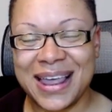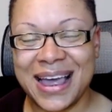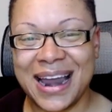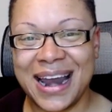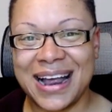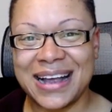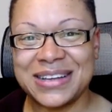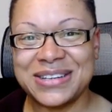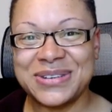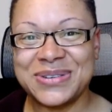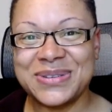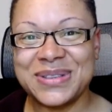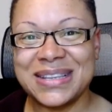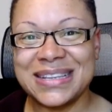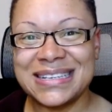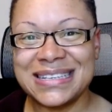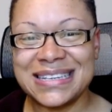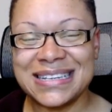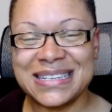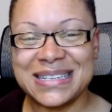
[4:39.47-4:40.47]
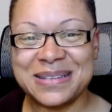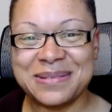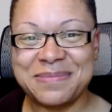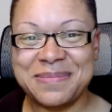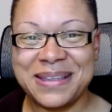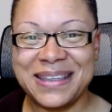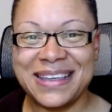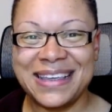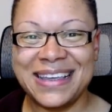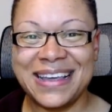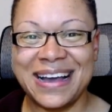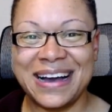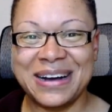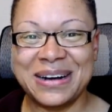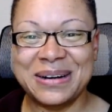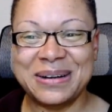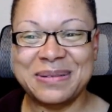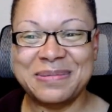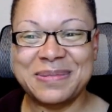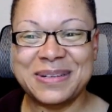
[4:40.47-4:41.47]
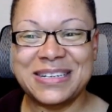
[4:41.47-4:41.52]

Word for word: that as you listen to me, um,